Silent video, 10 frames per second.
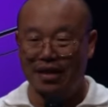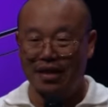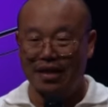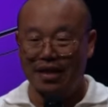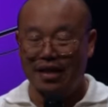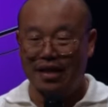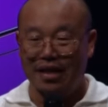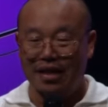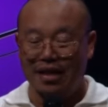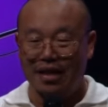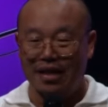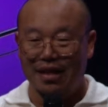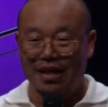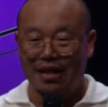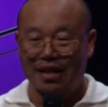
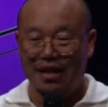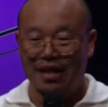[no speech]